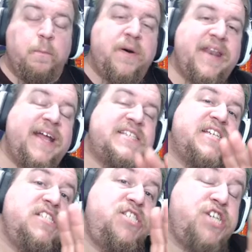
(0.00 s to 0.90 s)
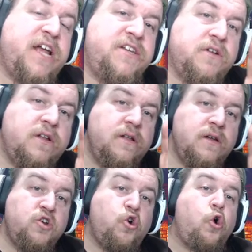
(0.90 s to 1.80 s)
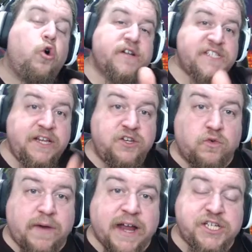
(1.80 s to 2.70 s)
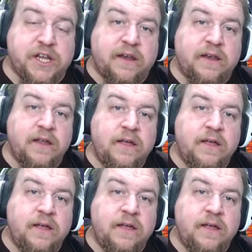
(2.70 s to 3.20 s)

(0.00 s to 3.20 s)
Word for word: But it's a gentle, coursing direction